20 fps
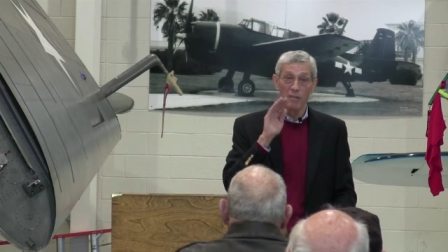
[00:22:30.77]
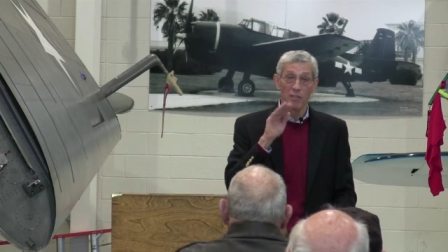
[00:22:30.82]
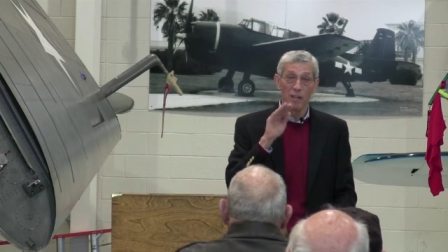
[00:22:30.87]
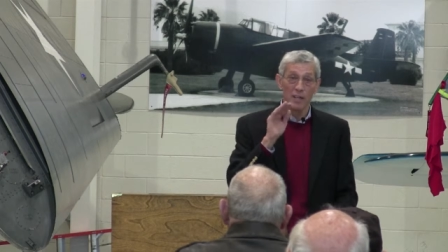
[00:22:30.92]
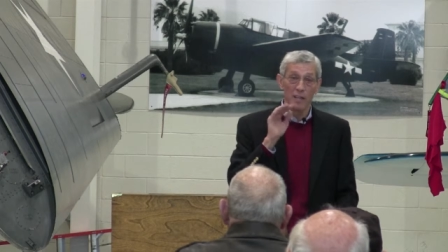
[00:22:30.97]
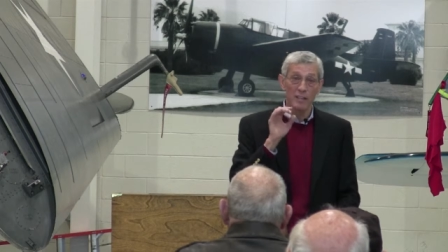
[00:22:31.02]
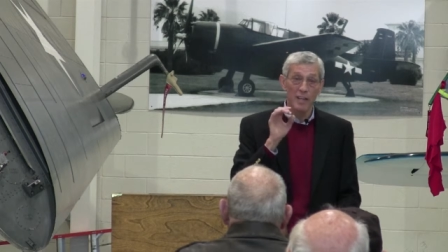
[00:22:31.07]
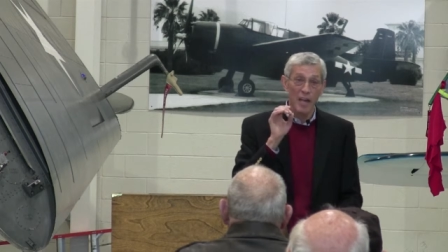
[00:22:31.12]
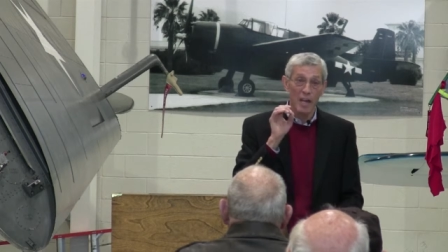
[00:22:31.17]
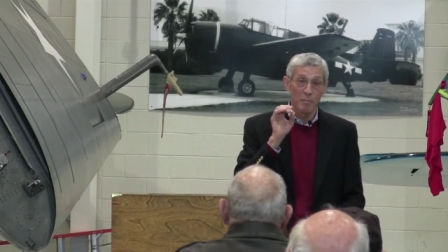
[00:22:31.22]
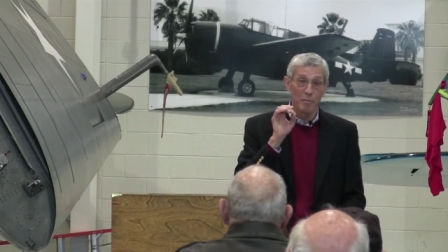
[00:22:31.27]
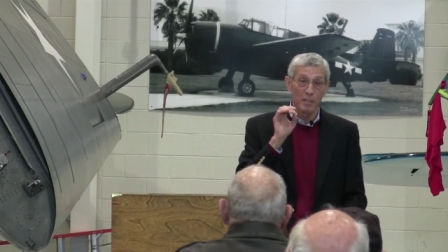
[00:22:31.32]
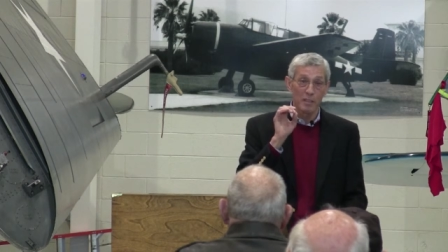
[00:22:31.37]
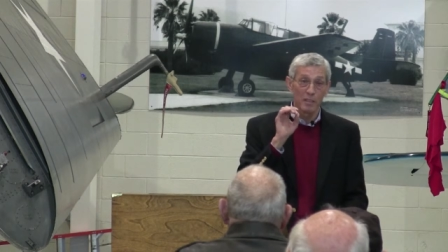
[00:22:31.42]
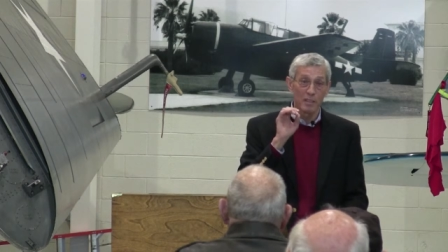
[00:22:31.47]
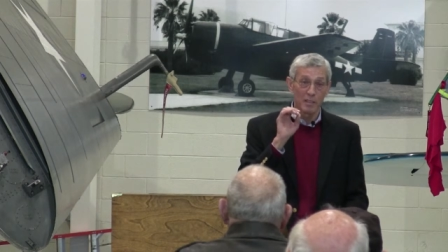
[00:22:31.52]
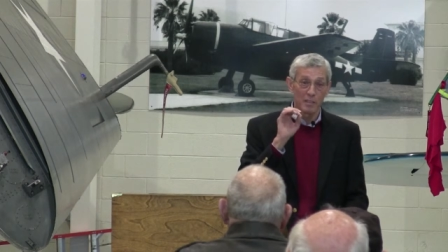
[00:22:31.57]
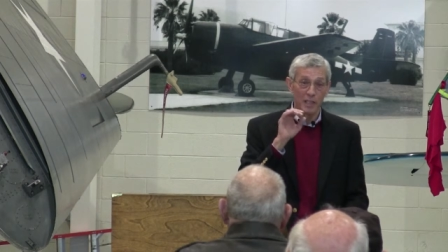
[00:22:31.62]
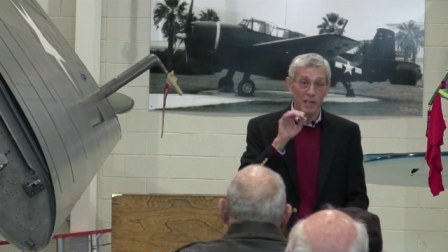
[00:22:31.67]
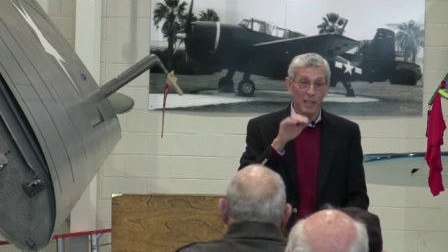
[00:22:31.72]
I've got a time
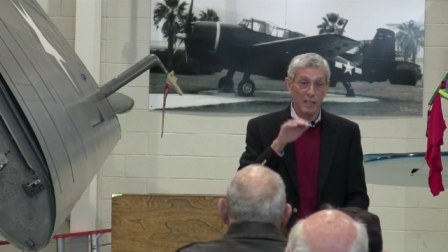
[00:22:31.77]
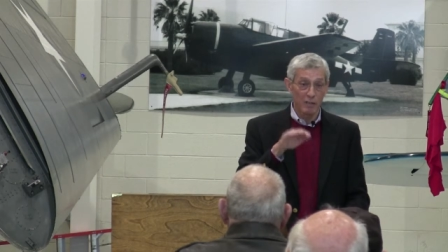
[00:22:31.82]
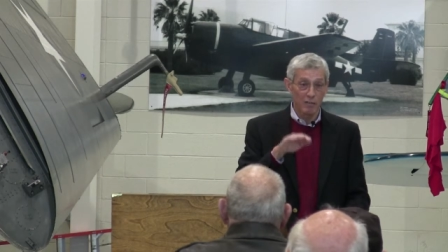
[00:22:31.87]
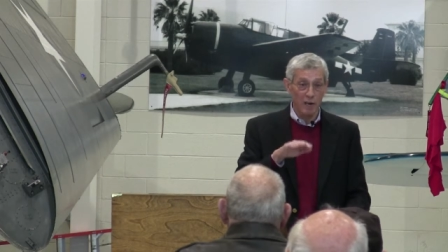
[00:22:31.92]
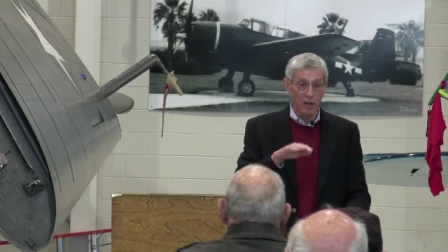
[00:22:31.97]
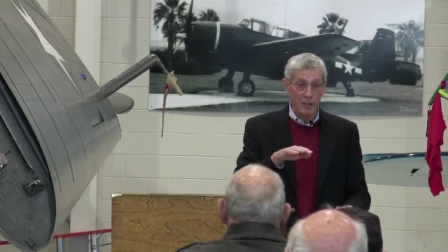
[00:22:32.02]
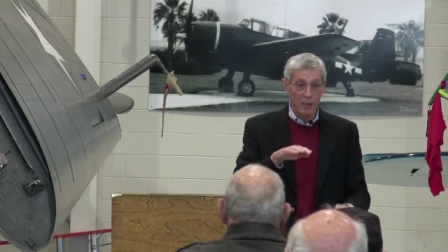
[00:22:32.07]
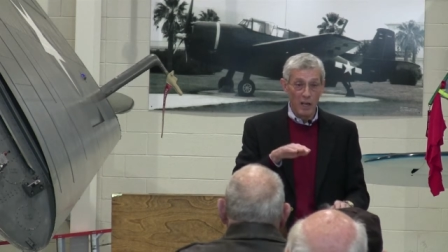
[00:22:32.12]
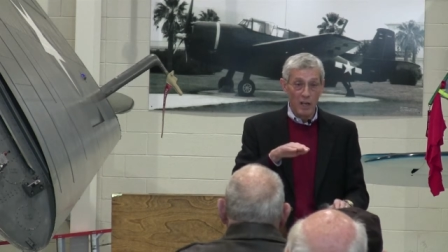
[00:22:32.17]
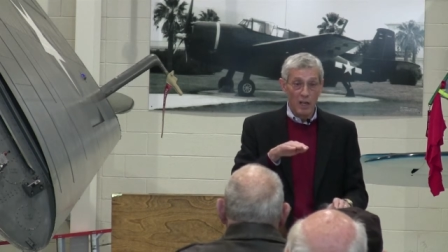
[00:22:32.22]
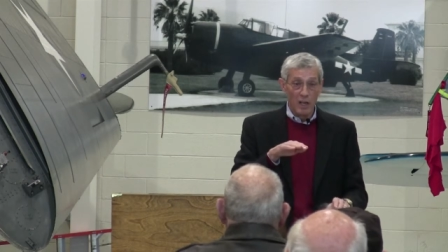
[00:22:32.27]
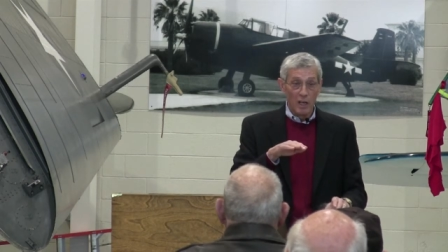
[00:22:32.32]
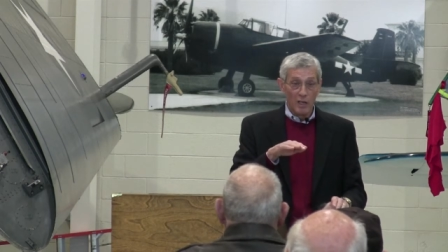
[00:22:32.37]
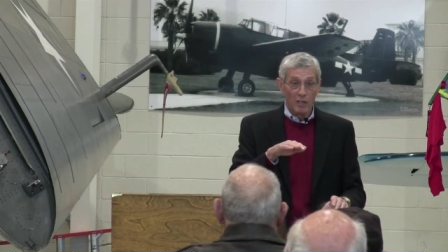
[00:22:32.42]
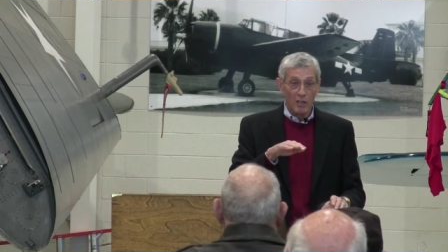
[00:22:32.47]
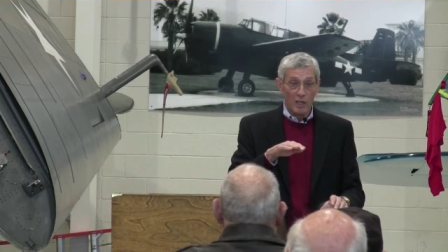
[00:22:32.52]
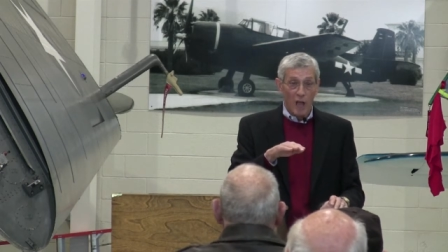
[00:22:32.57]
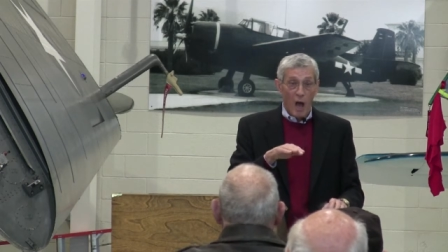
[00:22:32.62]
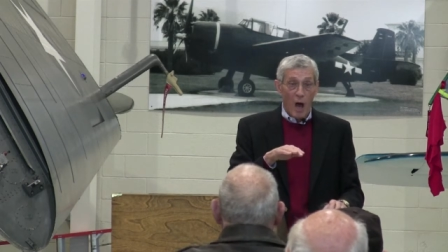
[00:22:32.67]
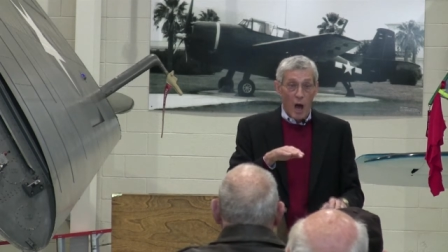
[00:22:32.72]
it to exactly right.
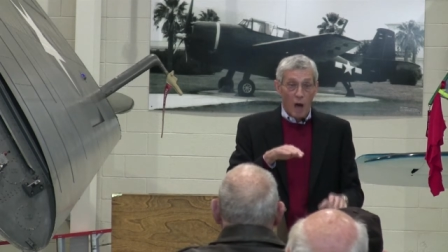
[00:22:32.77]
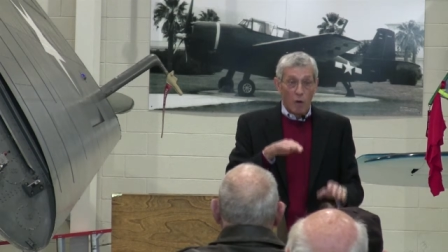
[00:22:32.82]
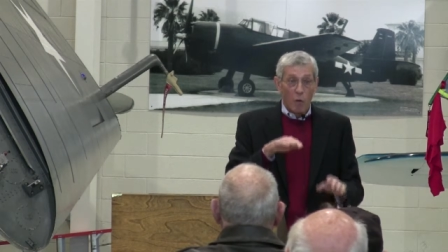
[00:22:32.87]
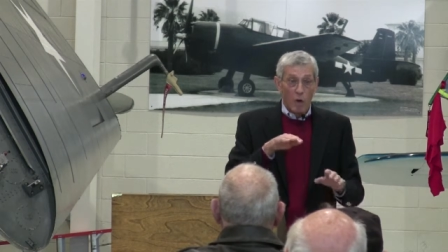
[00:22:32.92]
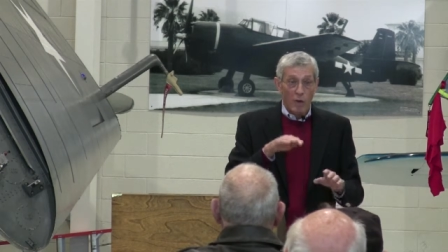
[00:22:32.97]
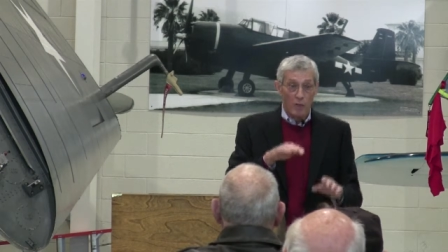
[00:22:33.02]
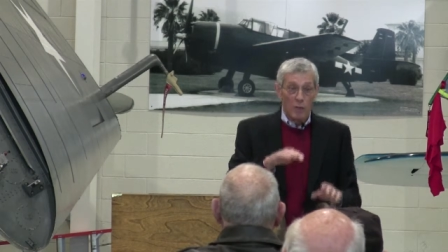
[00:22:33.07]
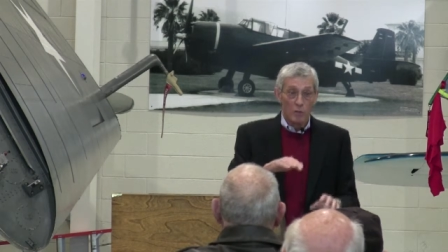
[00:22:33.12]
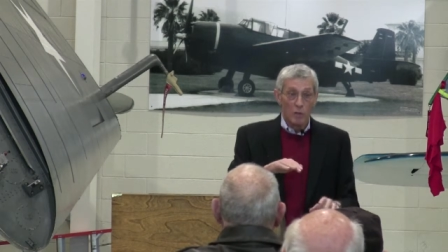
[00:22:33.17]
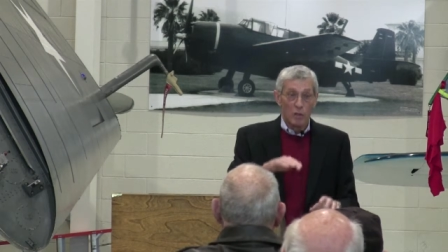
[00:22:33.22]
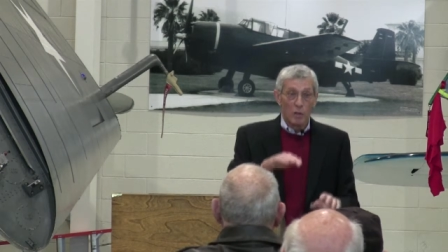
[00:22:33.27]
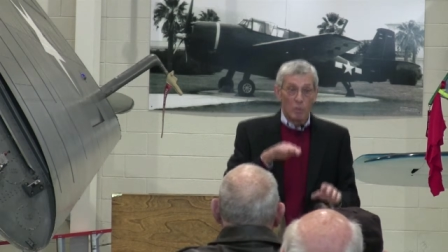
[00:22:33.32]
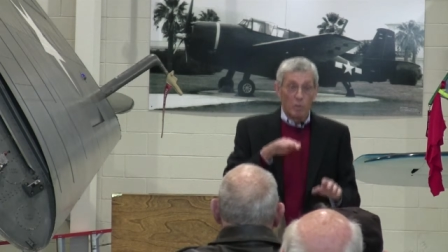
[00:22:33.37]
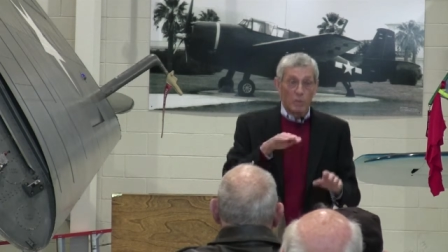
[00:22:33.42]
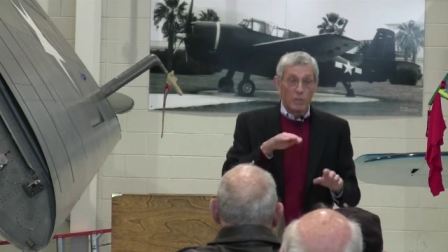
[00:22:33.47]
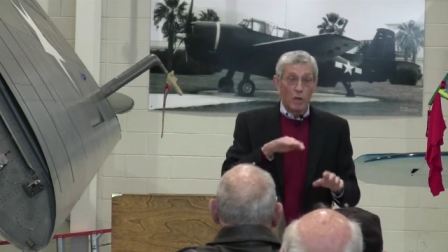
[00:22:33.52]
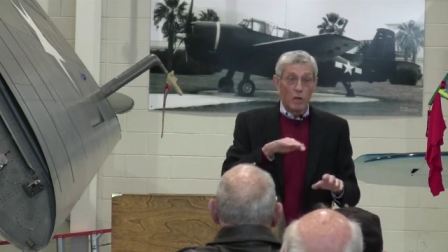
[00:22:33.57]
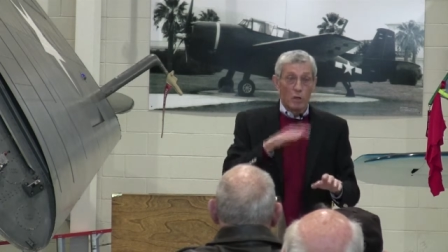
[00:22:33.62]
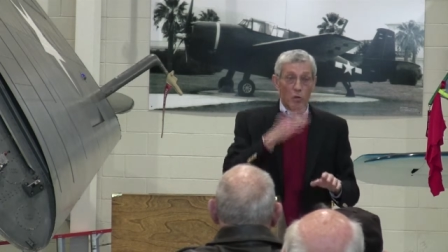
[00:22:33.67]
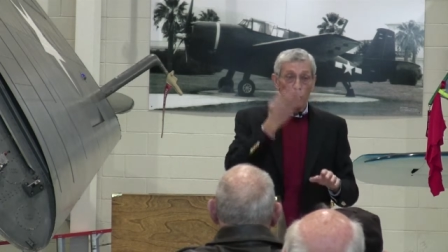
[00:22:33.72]
So one, two,
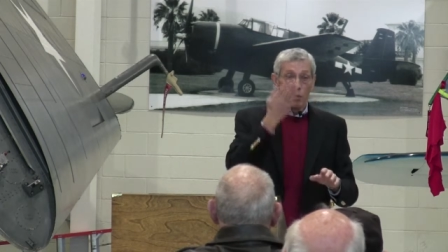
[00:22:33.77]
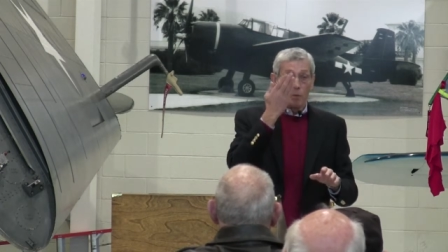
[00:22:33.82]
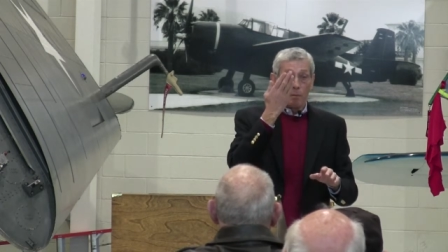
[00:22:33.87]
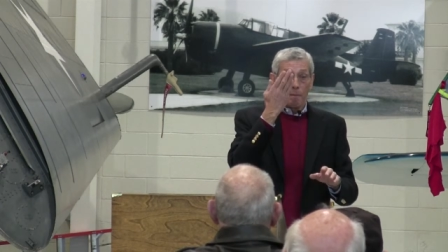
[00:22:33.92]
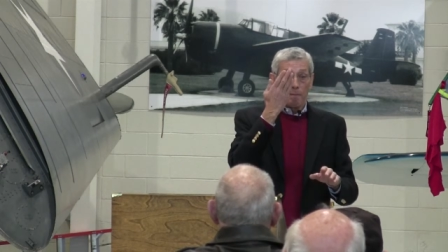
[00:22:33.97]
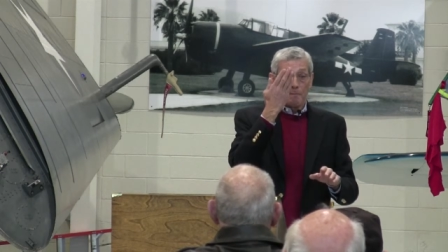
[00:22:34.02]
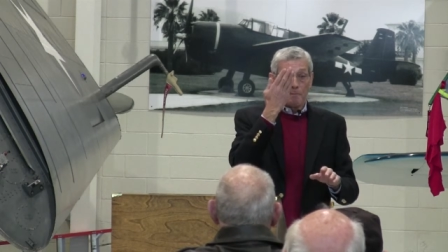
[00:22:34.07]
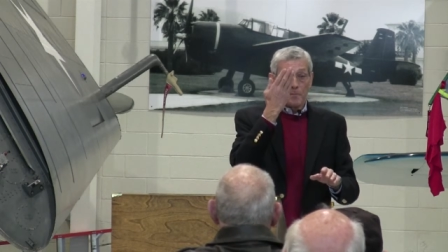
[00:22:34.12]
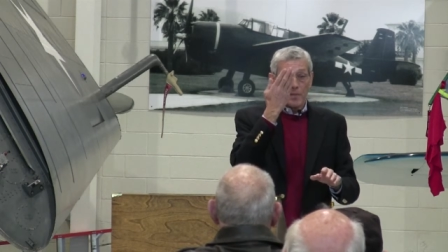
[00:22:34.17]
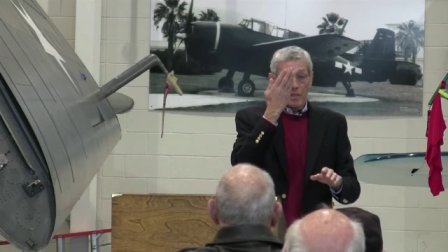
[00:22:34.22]
one, two, two,